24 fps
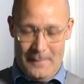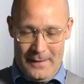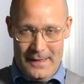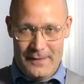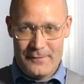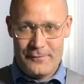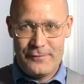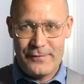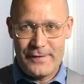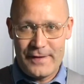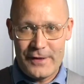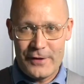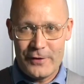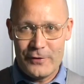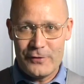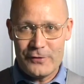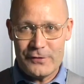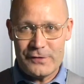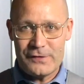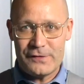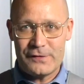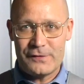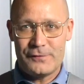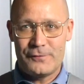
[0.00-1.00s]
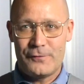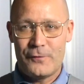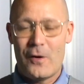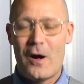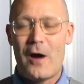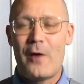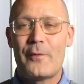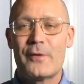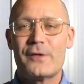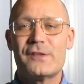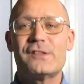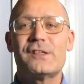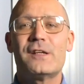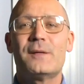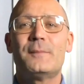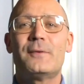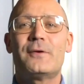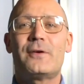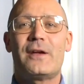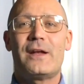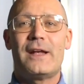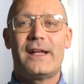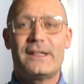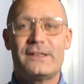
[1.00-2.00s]
and videos for our
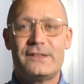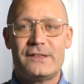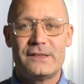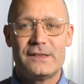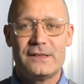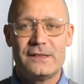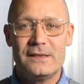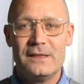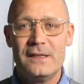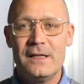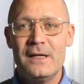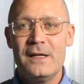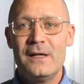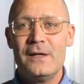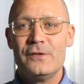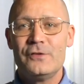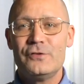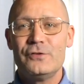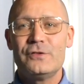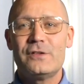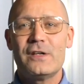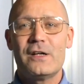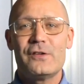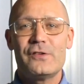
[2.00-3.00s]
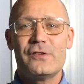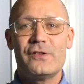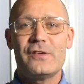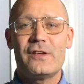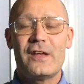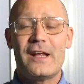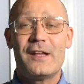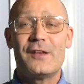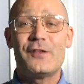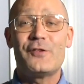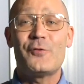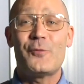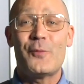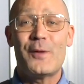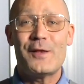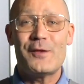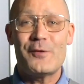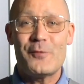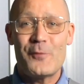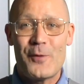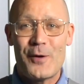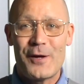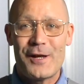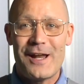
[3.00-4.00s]
summer collection
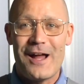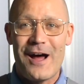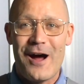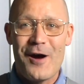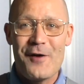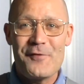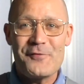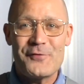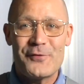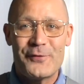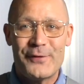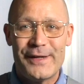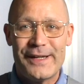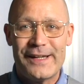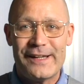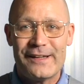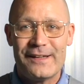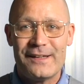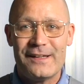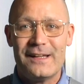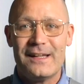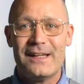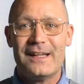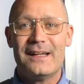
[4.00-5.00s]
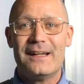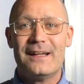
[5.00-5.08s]
2021 After Eden